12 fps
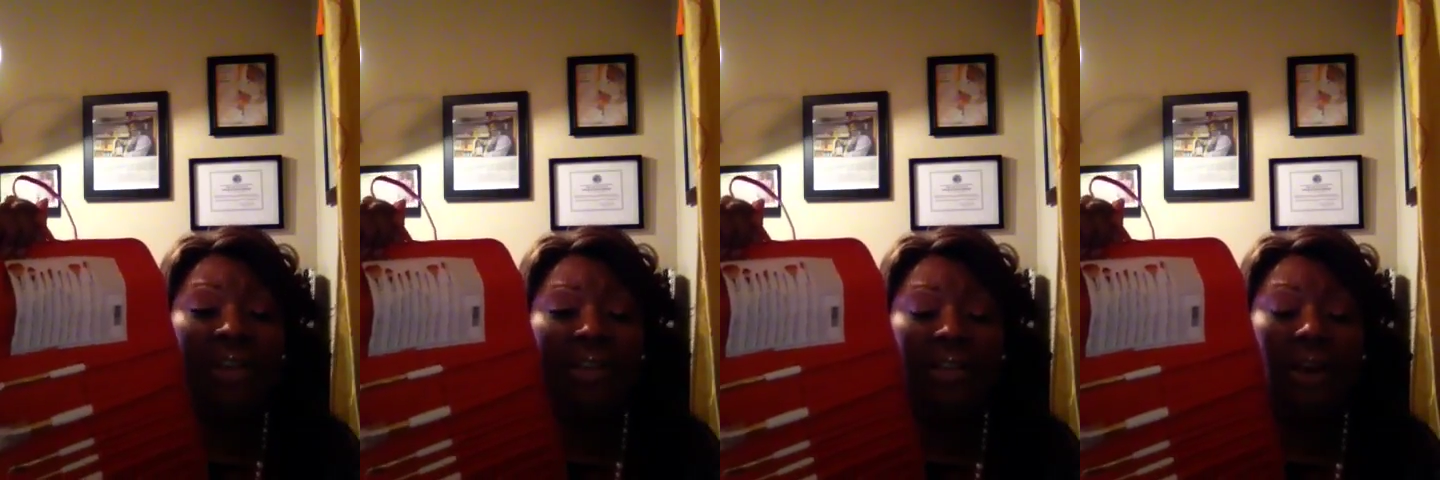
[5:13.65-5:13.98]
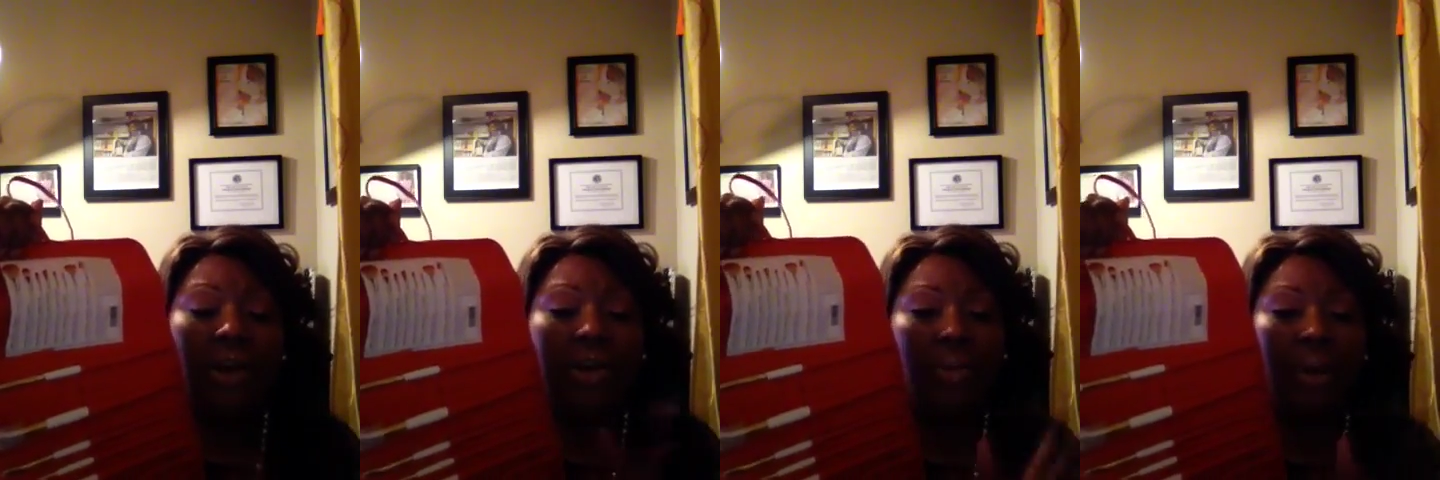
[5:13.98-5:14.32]

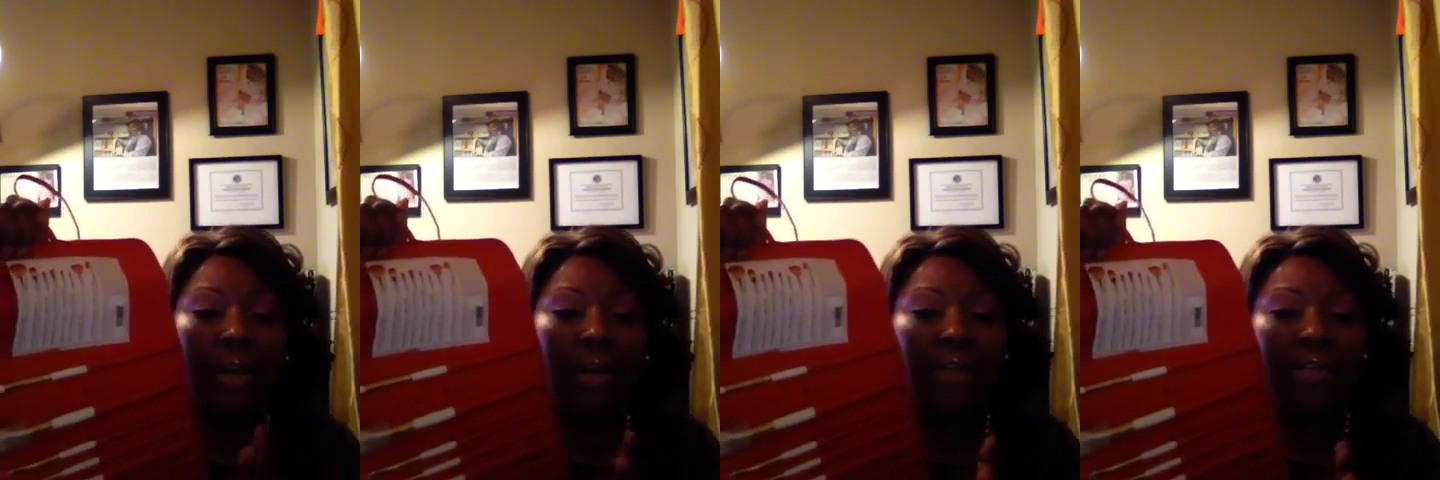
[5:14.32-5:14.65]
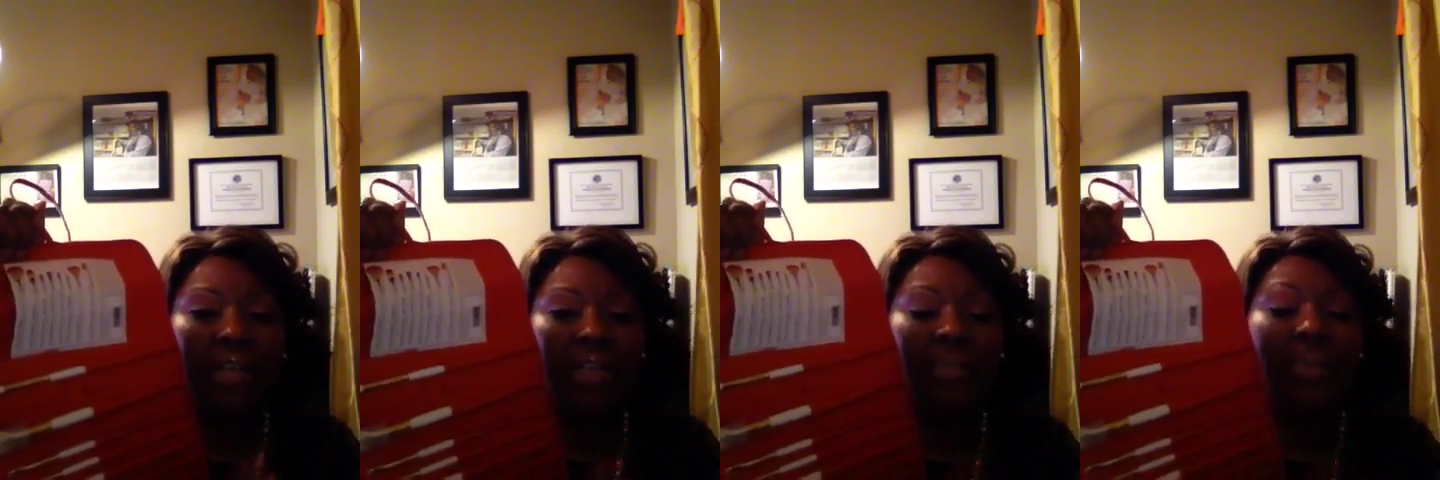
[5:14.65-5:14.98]
So you want to
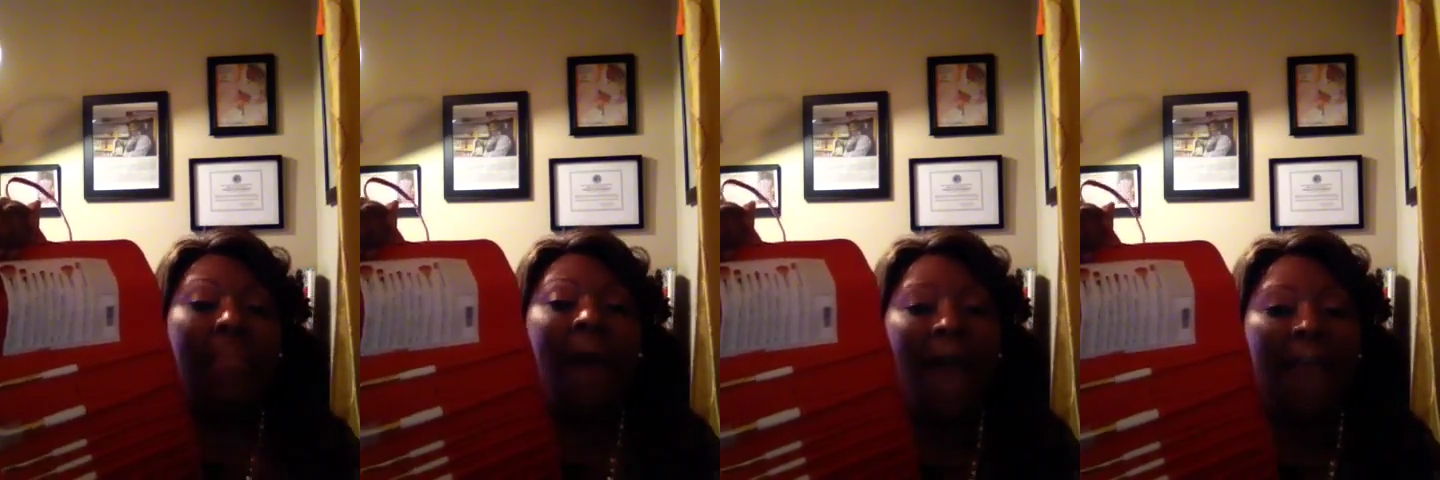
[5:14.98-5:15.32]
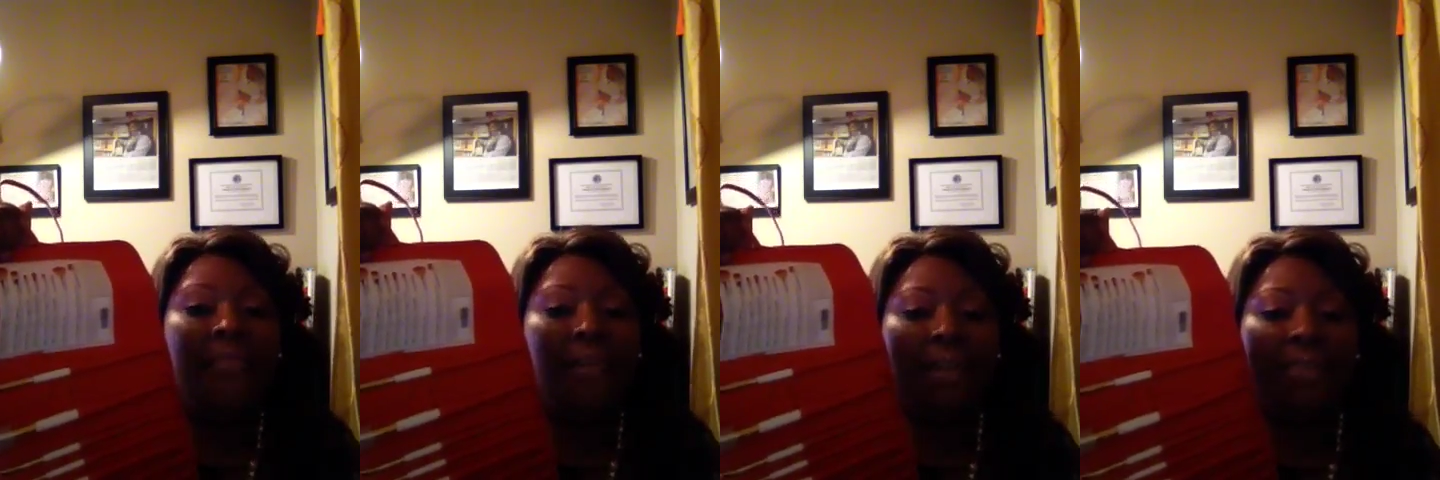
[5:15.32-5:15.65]
just be
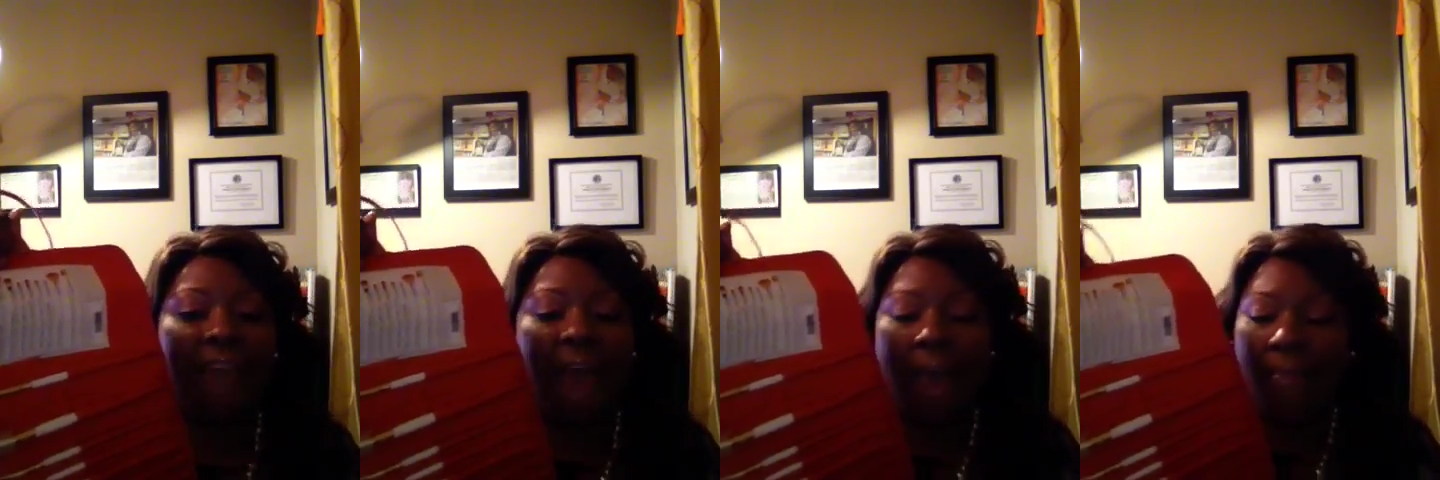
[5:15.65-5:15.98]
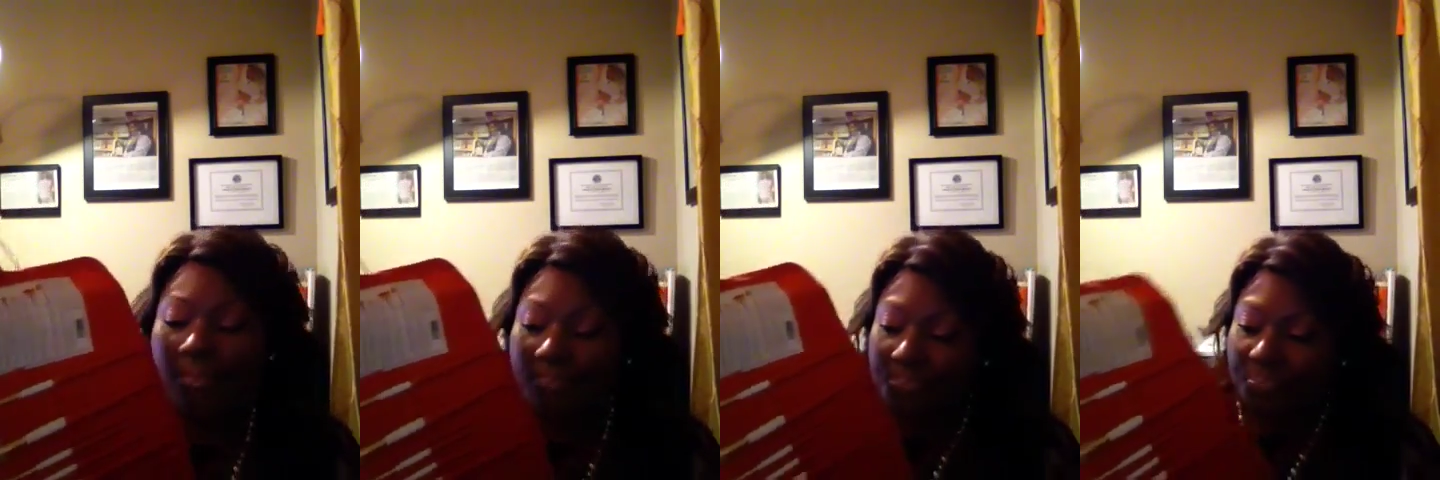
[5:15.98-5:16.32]
mindful of
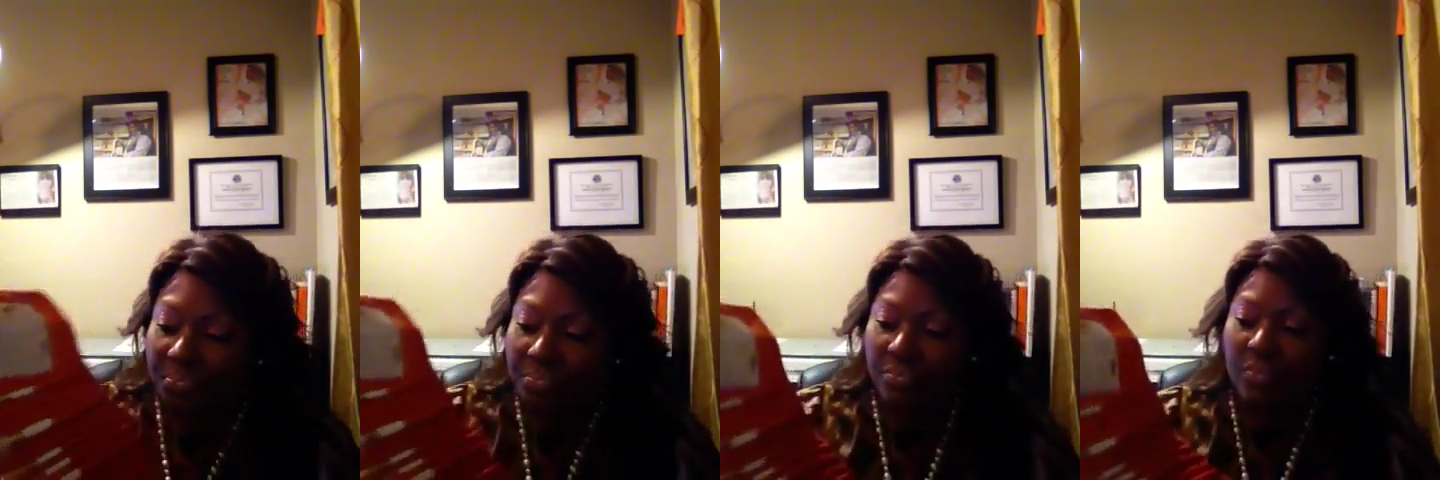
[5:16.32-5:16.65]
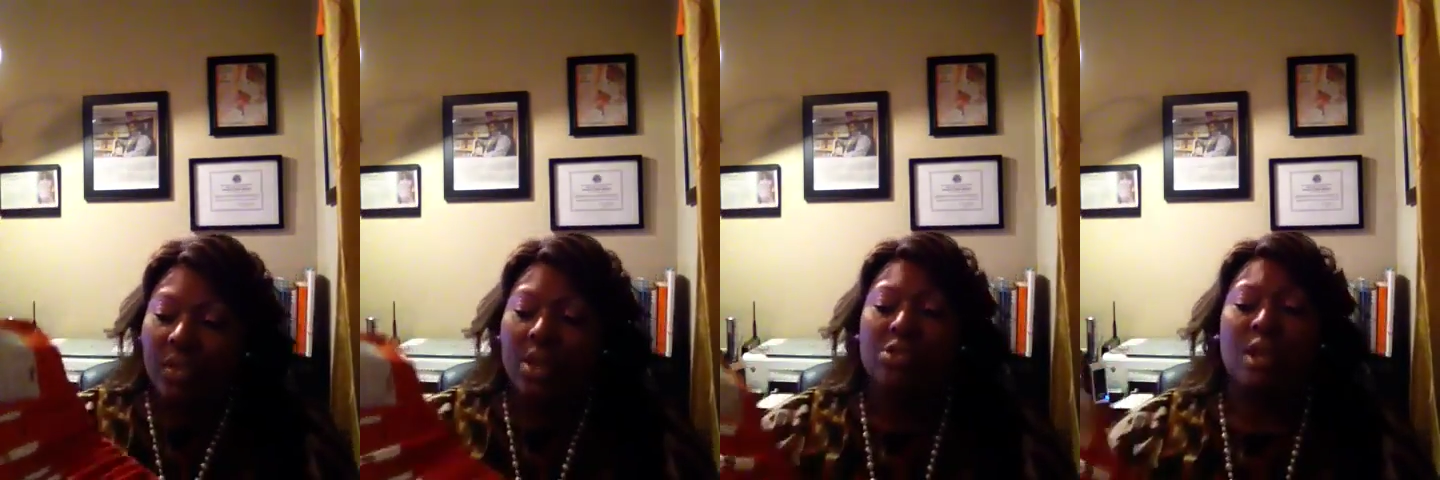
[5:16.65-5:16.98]
that.
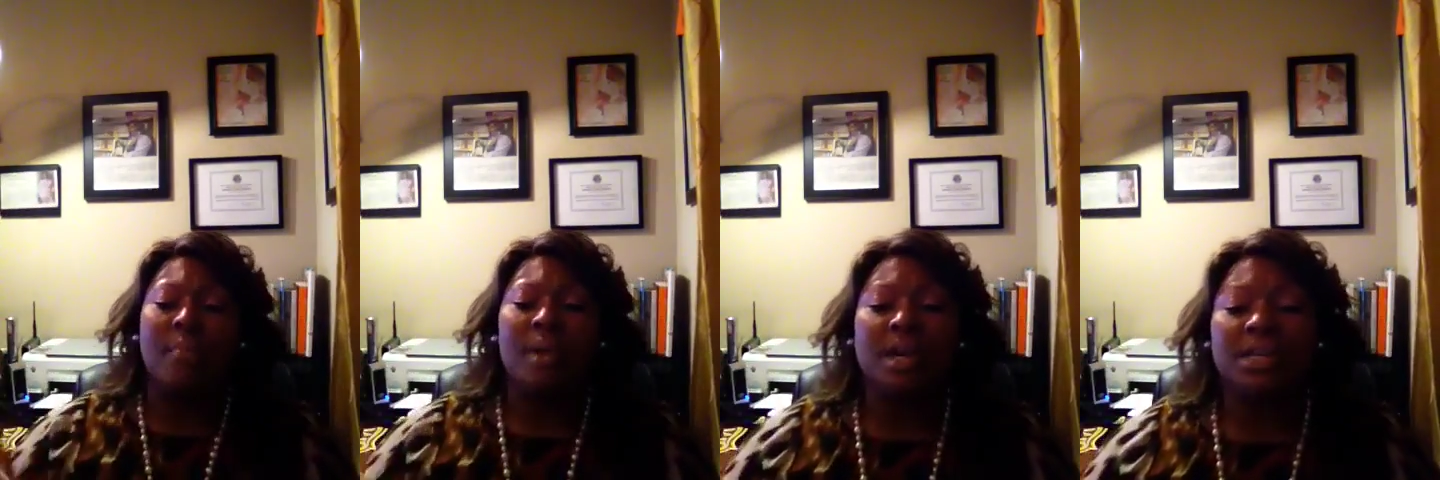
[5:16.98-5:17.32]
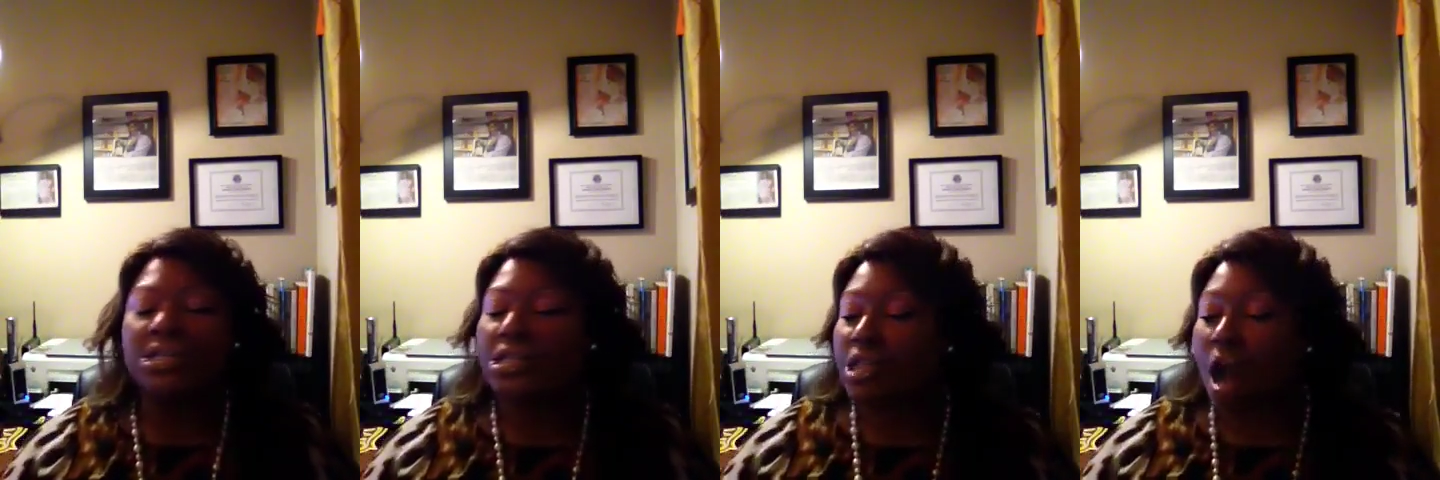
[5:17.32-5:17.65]
So I'm going
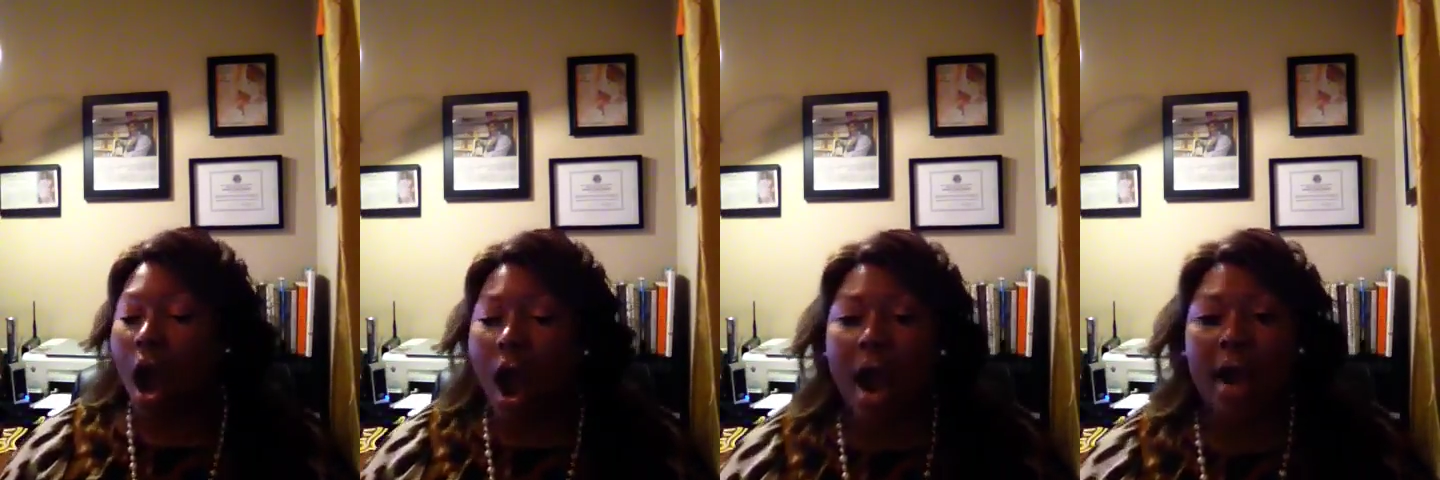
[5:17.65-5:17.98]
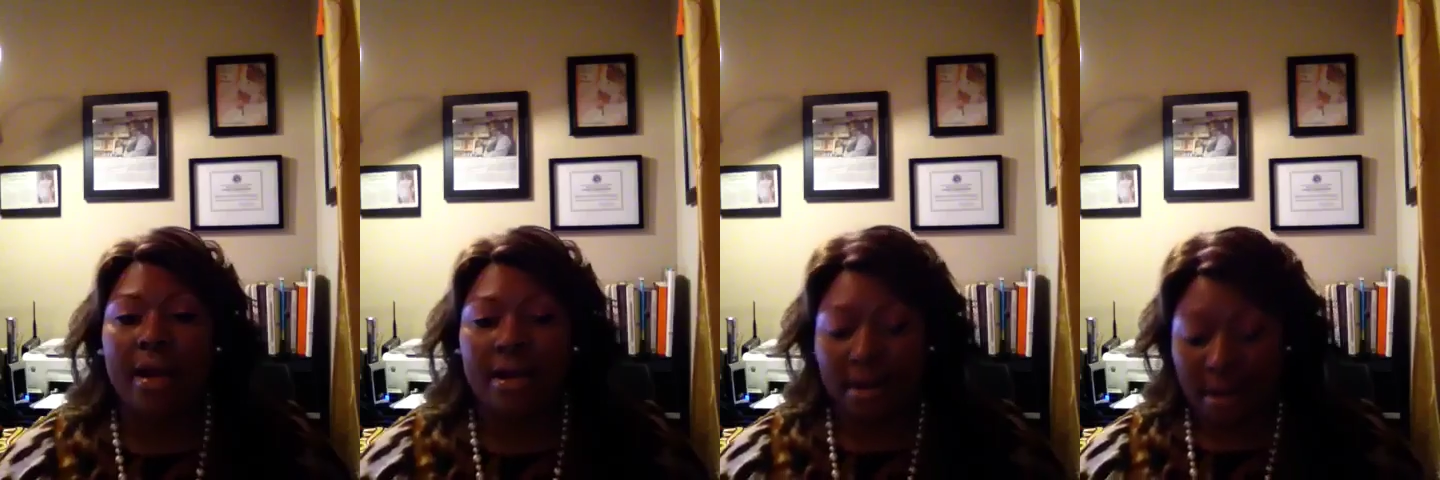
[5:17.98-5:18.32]
to start.